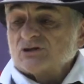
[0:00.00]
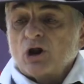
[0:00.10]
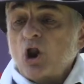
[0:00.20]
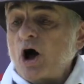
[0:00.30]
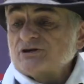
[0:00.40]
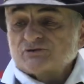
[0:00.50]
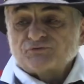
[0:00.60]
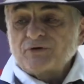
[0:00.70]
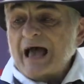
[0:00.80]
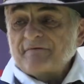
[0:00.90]
the largest
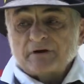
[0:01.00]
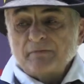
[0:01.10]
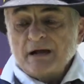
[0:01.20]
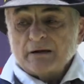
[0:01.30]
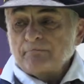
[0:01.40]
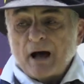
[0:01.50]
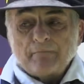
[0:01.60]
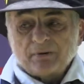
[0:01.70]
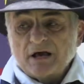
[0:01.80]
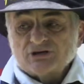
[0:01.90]
free African American
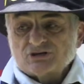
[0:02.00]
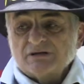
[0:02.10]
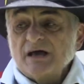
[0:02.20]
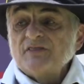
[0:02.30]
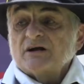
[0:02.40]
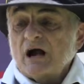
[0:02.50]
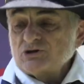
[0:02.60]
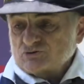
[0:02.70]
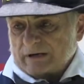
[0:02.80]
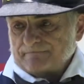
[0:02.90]
population in the
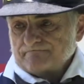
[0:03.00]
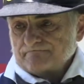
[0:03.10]
country.